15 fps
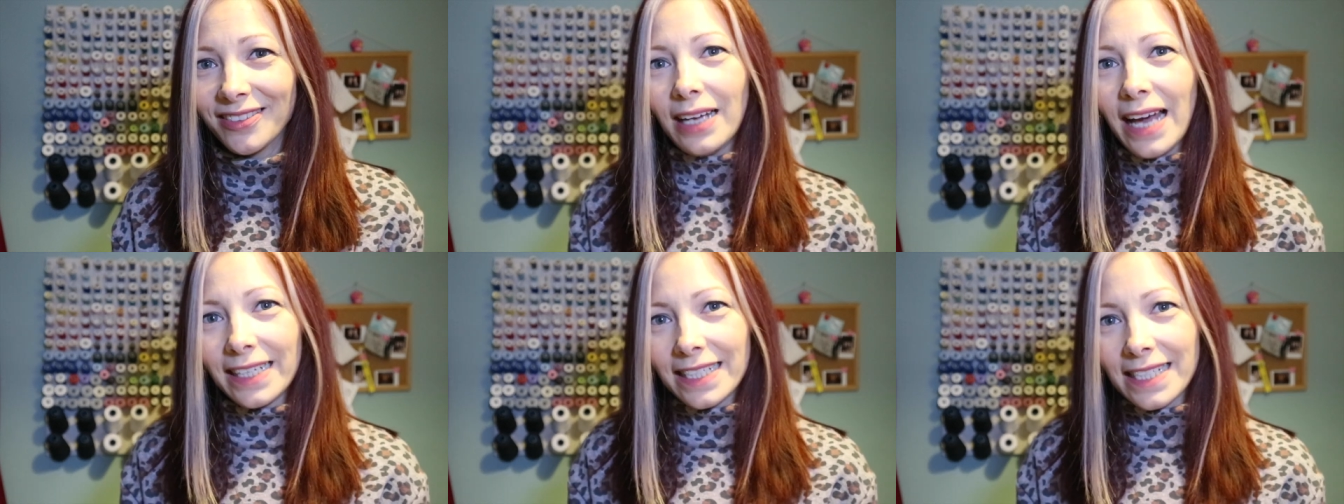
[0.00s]

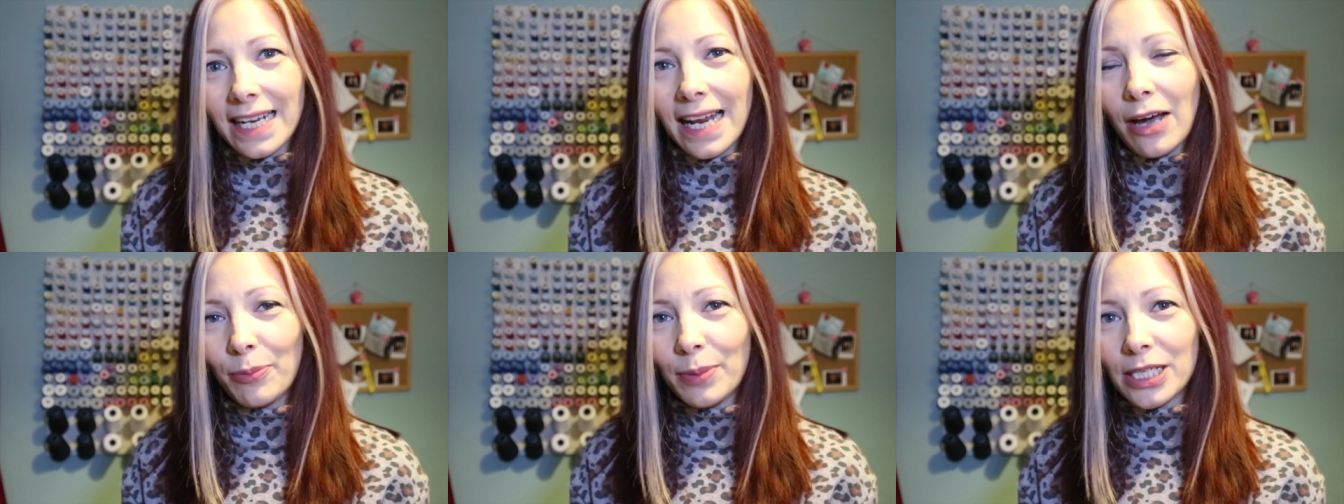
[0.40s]
and it's
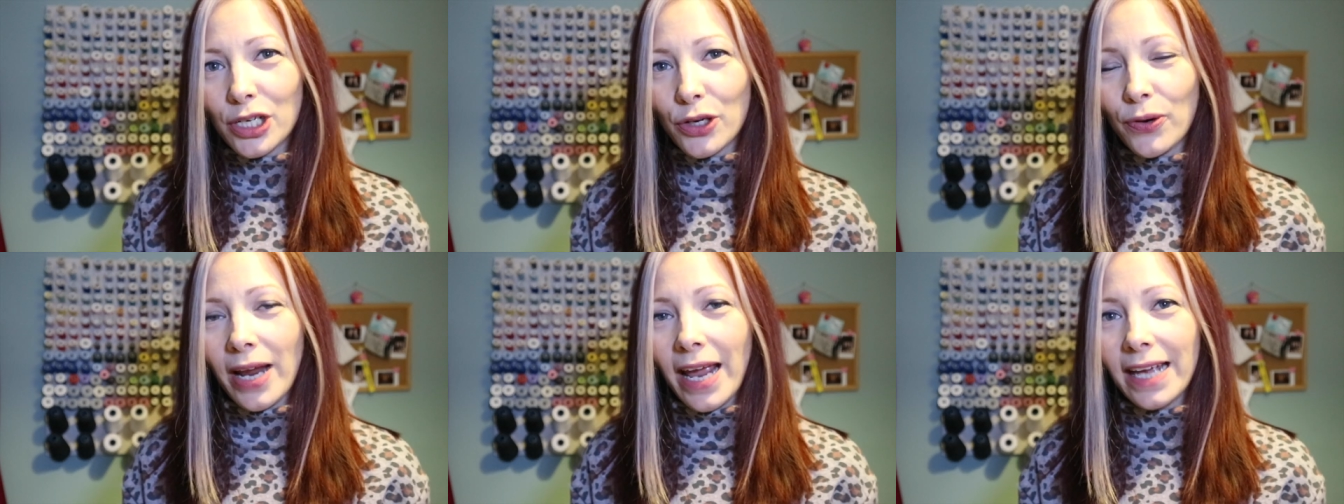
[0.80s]
allowed me to
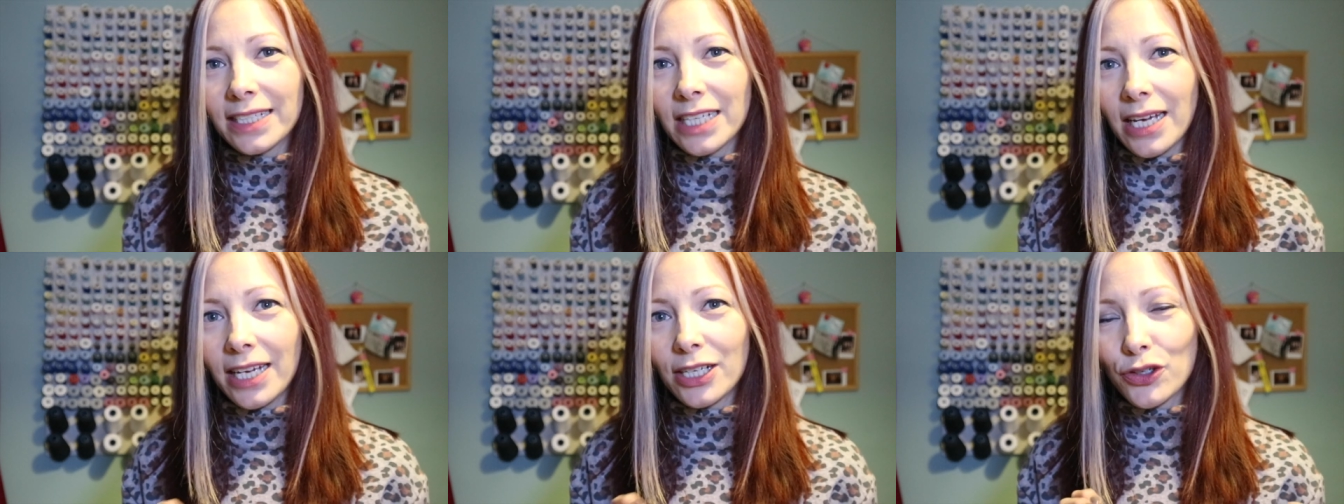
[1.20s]

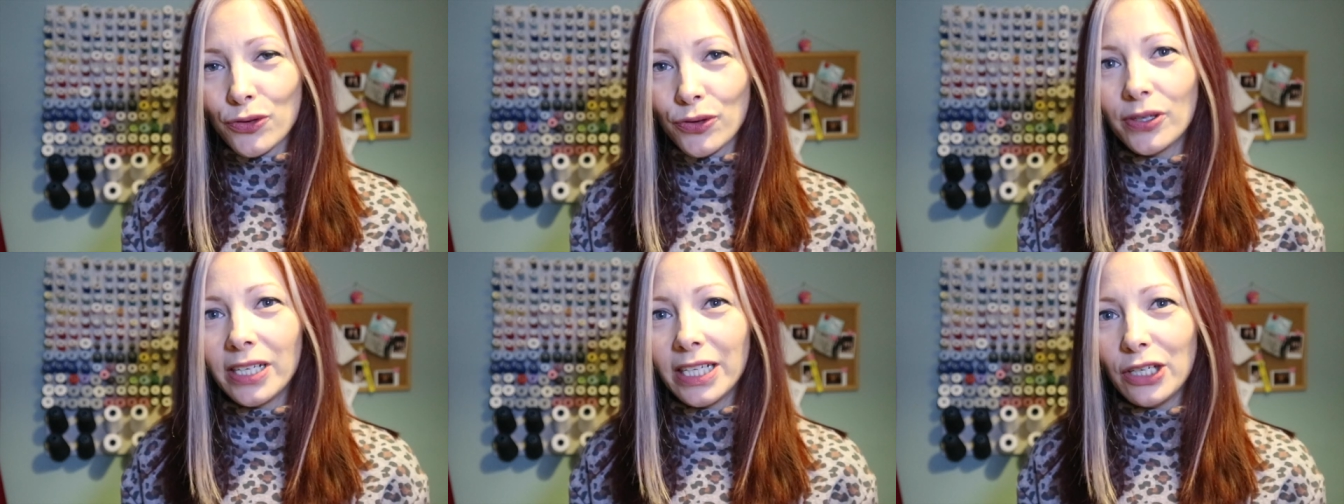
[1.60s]
create a
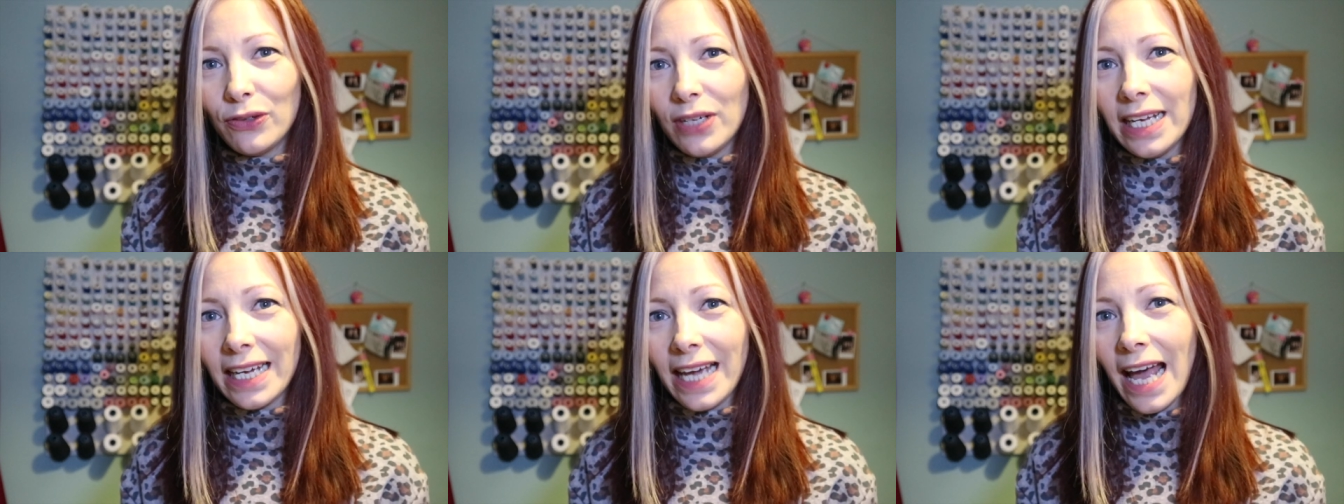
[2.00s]
truly
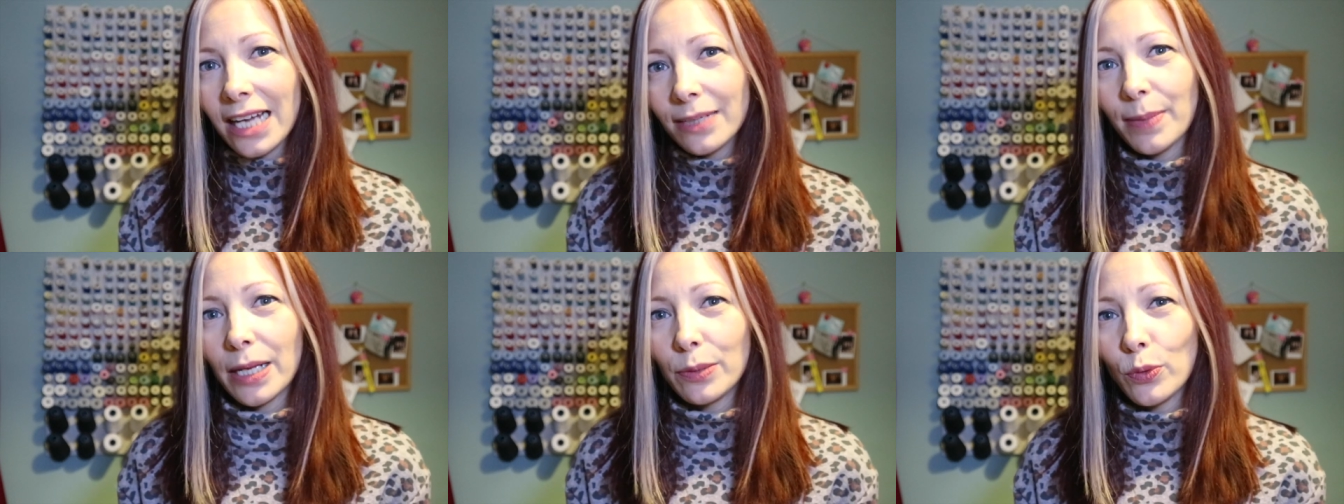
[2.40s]
unique
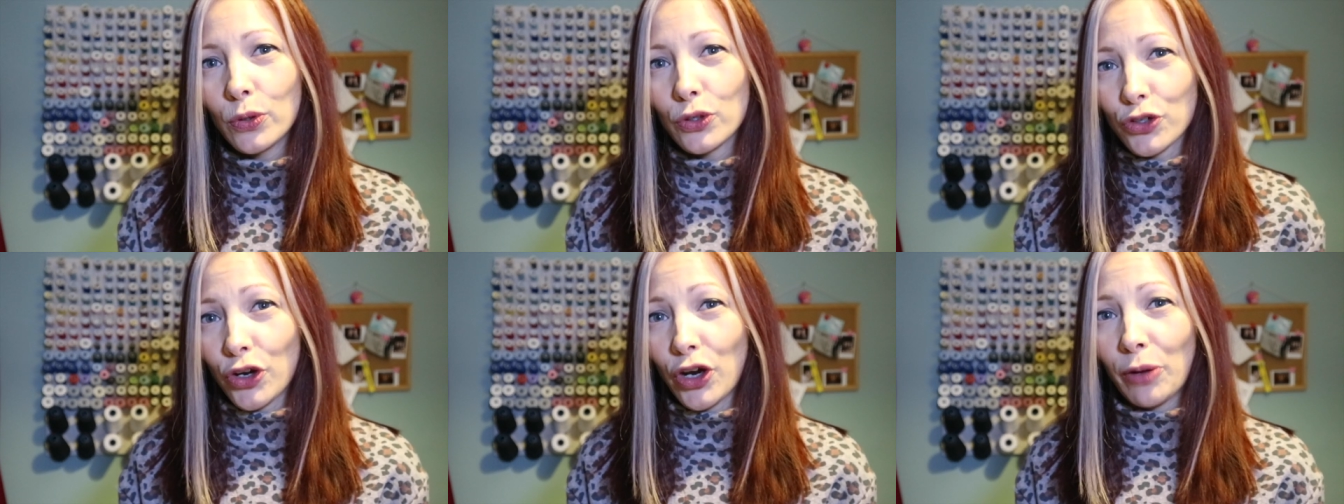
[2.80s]
handmade
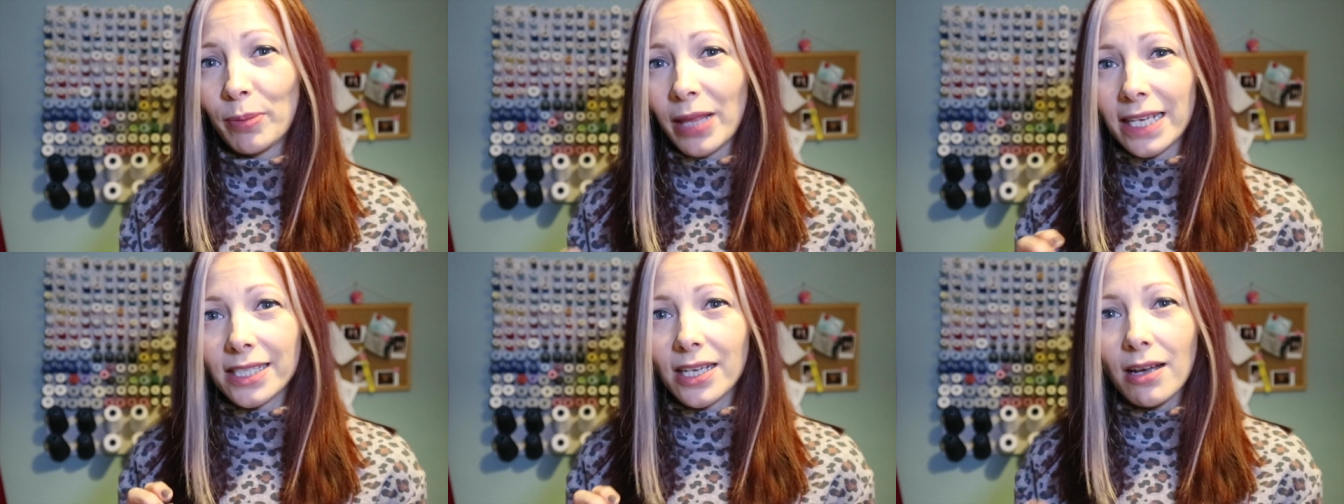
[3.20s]
wardrobe
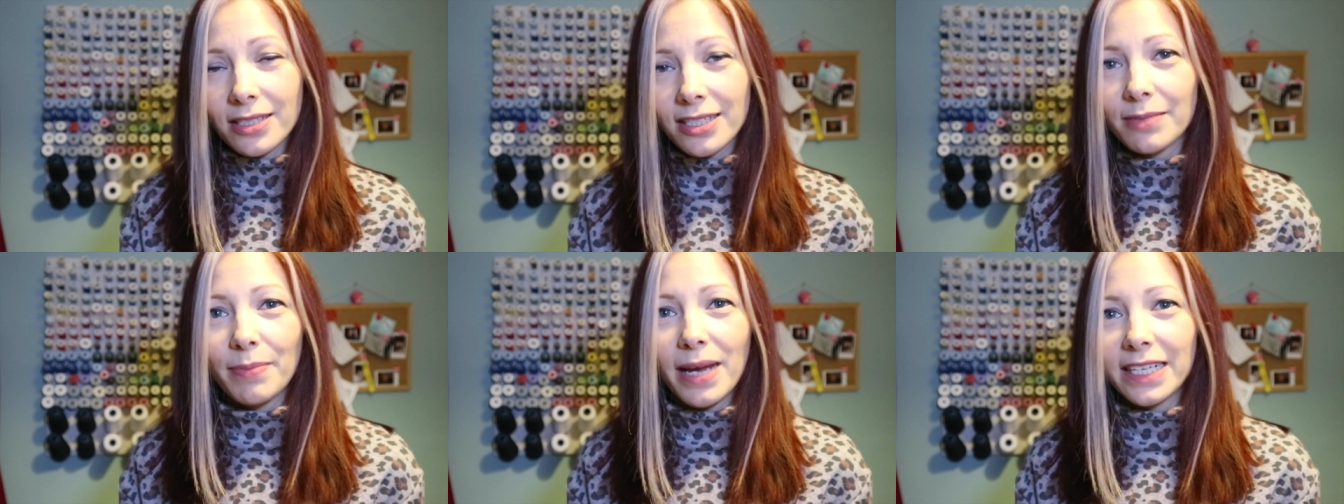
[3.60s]
that's
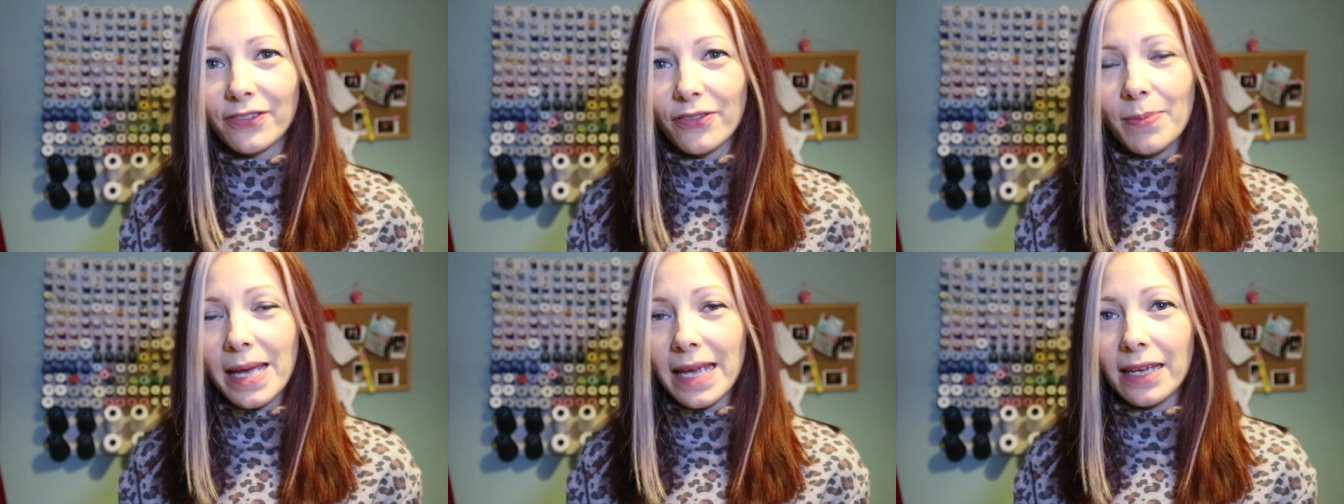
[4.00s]
custom made
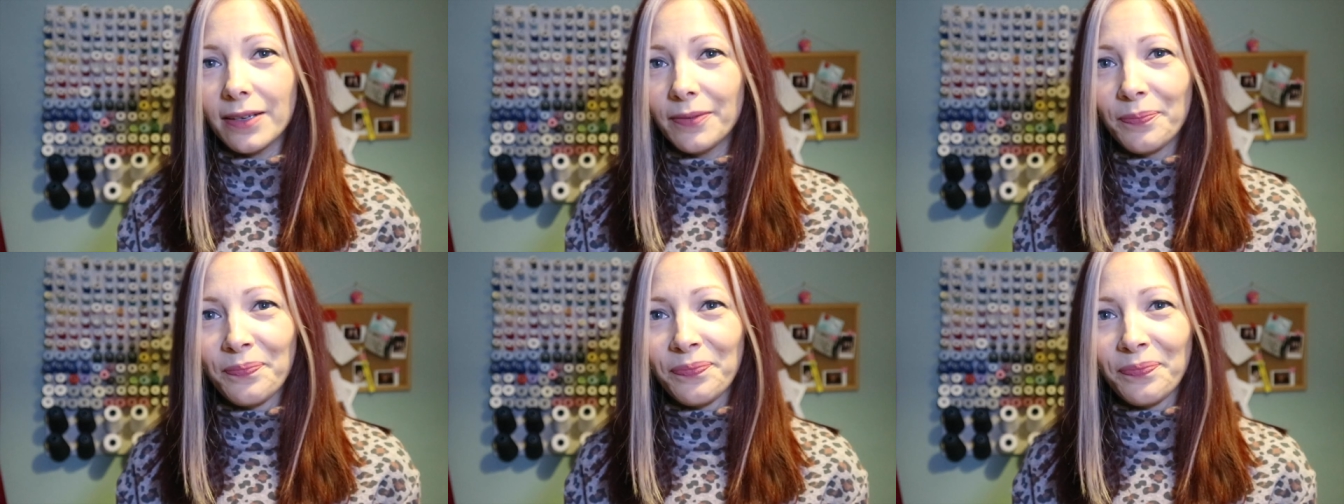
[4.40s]
for me.